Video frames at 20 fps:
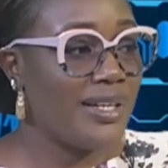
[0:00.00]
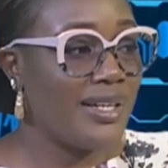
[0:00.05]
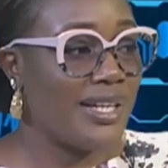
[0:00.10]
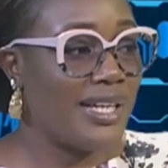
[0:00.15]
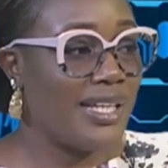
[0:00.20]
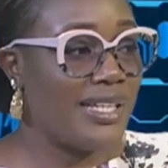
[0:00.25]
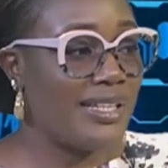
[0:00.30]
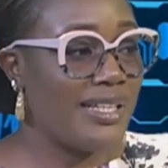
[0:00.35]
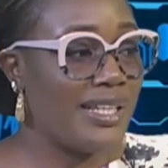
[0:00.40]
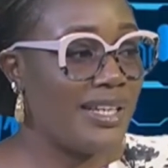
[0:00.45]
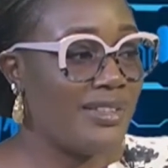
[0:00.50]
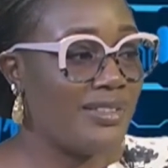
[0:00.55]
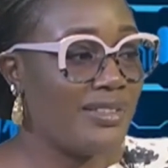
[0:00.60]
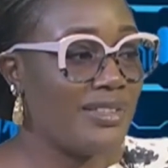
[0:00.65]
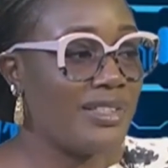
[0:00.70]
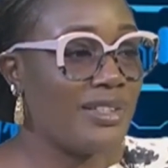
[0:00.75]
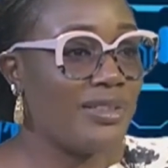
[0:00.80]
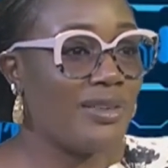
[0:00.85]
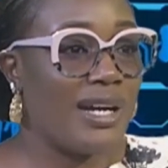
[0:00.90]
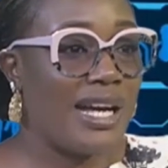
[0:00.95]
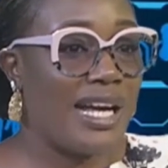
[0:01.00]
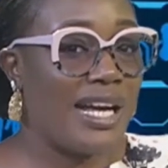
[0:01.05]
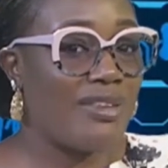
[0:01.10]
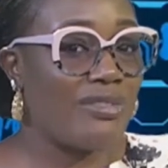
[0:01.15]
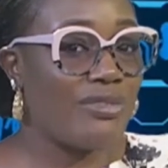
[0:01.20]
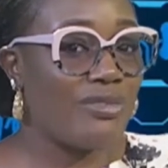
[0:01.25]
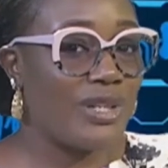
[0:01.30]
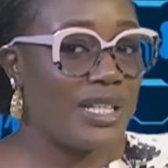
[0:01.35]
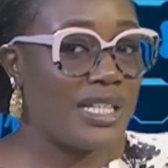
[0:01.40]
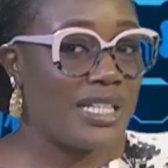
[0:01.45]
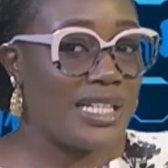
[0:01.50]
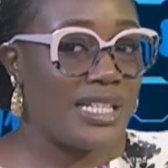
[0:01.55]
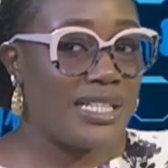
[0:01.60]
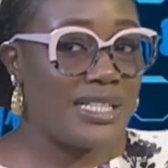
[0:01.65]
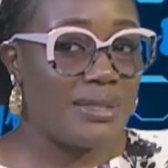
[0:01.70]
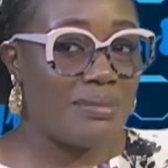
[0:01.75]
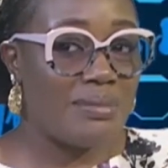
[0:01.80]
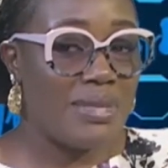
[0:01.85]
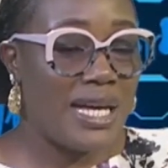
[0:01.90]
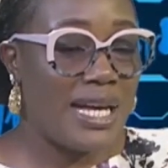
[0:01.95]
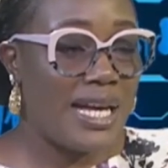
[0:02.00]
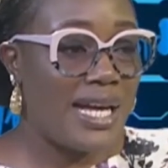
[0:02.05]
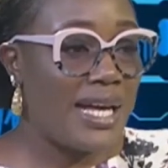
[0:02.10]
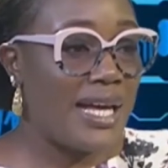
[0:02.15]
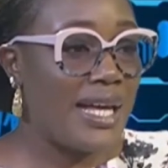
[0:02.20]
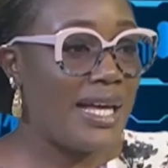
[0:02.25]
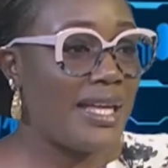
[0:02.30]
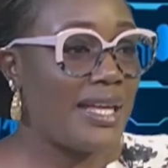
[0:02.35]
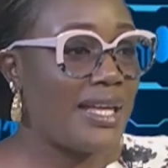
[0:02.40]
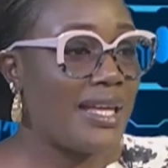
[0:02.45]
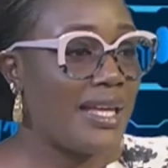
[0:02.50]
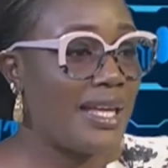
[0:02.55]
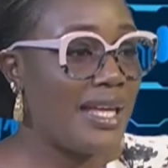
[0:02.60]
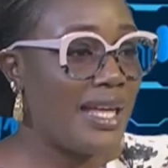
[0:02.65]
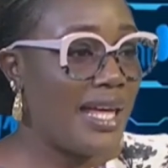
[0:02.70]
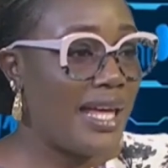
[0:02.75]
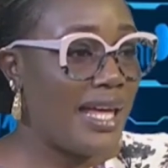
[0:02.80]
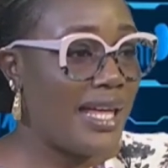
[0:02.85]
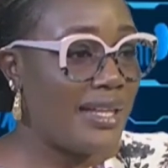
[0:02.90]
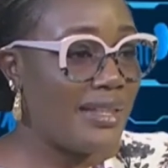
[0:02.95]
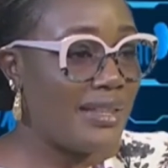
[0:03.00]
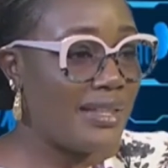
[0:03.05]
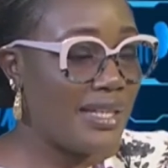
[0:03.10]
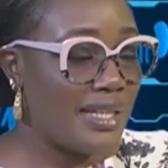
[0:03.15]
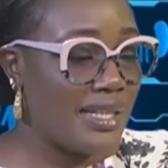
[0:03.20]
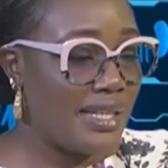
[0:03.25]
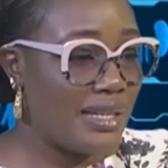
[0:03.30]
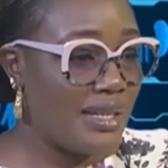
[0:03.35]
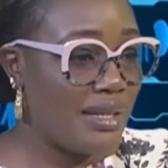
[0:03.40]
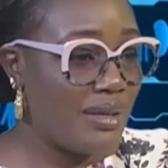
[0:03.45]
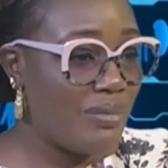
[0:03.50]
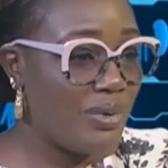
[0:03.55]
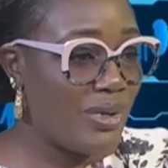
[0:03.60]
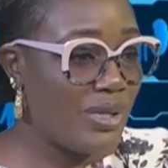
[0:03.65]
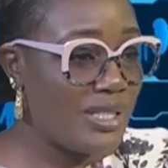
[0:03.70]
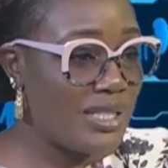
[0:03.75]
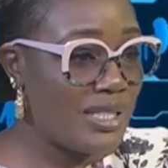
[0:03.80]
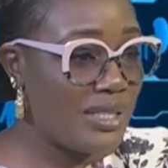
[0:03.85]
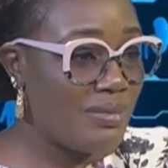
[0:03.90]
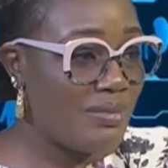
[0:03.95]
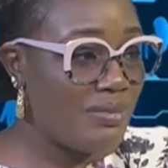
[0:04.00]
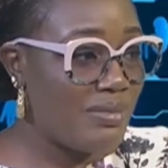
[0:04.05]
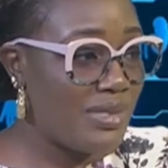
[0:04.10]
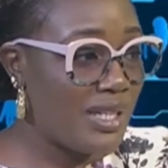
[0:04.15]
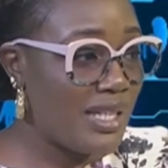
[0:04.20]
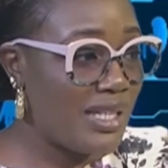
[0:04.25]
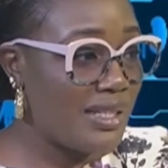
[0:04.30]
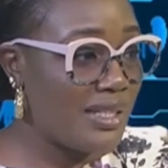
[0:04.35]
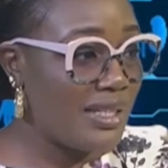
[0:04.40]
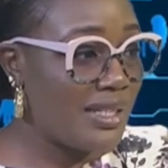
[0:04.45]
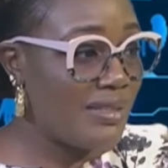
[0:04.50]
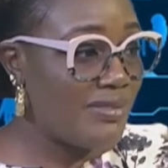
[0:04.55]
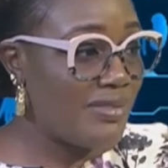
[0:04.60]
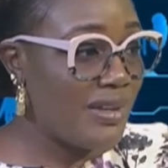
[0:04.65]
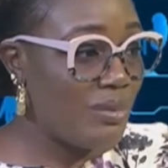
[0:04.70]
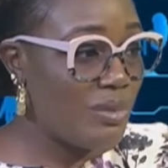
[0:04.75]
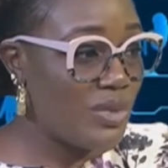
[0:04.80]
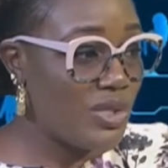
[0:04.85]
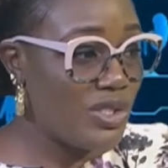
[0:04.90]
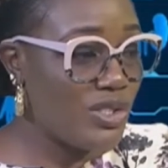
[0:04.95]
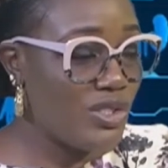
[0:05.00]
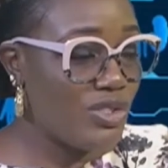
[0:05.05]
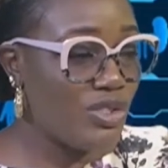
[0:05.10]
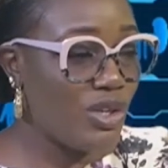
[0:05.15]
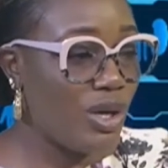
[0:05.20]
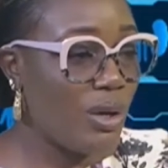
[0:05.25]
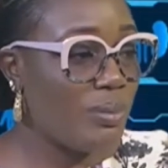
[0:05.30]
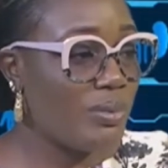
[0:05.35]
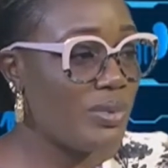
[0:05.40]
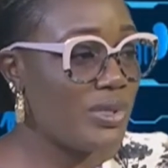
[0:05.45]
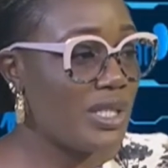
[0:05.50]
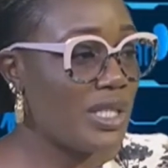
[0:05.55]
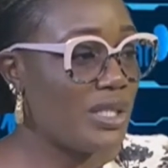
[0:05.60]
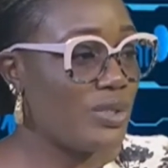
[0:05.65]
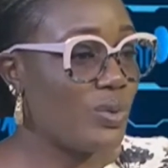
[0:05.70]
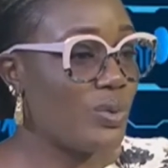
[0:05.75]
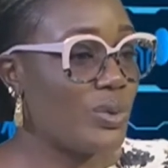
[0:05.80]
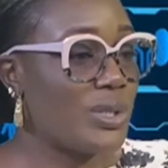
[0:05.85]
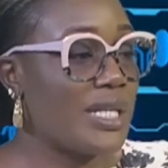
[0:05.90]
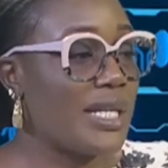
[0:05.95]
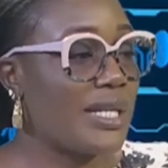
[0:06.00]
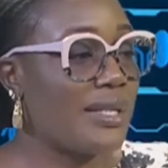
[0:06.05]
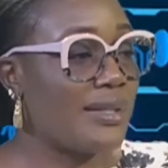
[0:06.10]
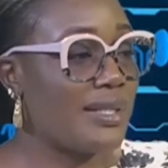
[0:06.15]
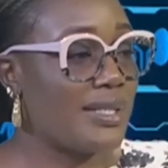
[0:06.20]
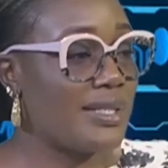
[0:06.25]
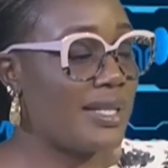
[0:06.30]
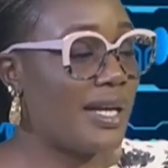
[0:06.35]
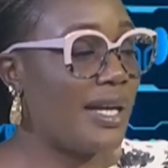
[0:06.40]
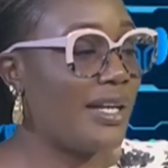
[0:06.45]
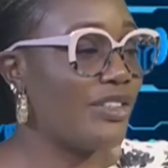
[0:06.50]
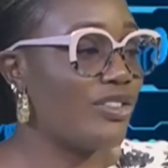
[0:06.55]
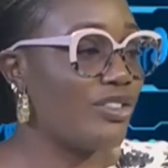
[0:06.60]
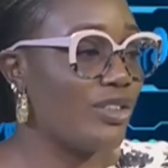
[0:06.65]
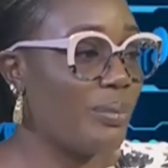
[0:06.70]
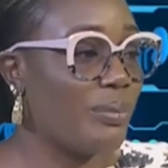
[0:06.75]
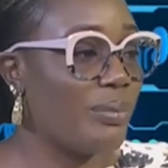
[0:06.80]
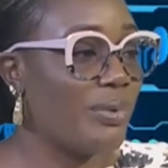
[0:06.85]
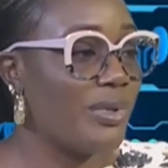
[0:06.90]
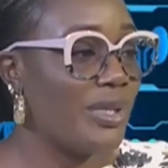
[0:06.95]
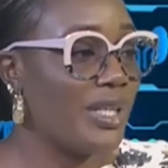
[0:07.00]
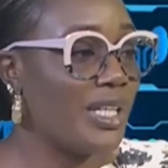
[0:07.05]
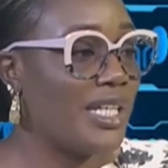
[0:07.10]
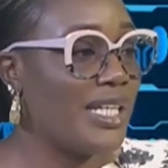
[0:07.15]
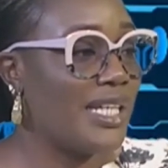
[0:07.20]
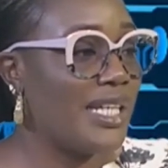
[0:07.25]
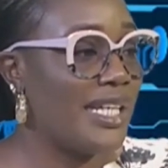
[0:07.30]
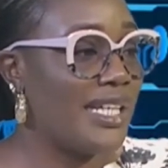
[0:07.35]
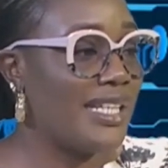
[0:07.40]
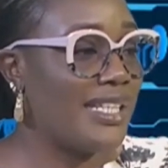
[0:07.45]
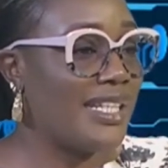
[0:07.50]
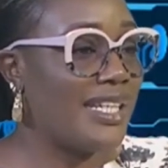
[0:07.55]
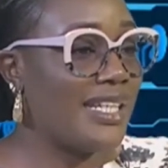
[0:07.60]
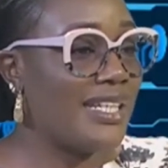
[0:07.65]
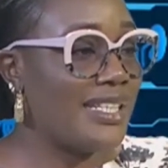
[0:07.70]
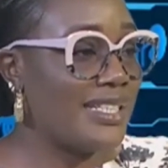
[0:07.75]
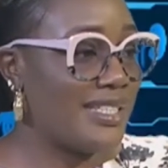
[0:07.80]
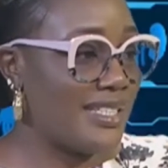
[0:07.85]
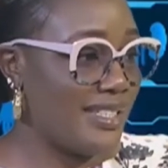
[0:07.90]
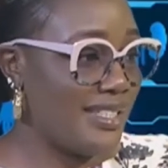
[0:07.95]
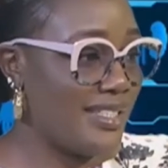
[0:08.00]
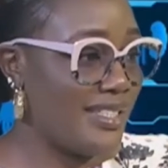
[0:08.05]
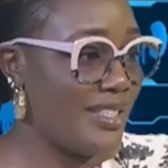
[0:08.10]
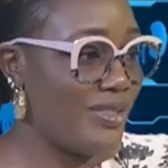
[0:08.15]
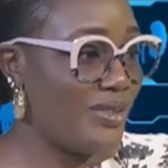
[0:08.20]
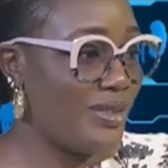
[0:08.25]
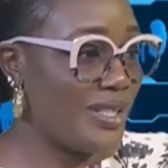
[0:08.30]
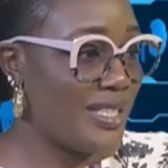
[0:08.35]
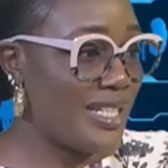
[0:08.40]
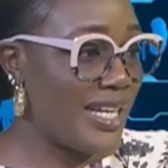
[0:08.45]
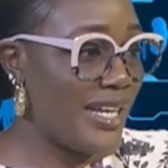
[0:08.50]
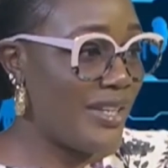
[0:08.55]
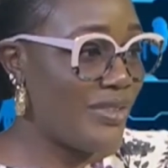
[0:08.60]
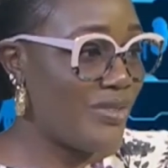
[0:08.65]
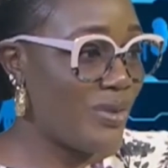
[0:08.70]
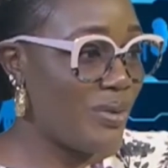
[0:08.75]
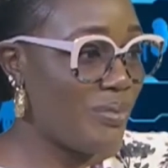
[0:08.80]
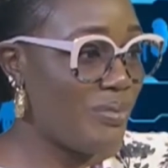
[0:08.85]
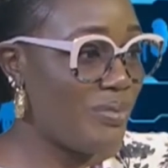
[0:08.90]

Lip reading: and then you say, oh, I have redness in my eye, and the person in the pharmacy shop says, oh, take this eye drop, and then it's a steroid eye drop.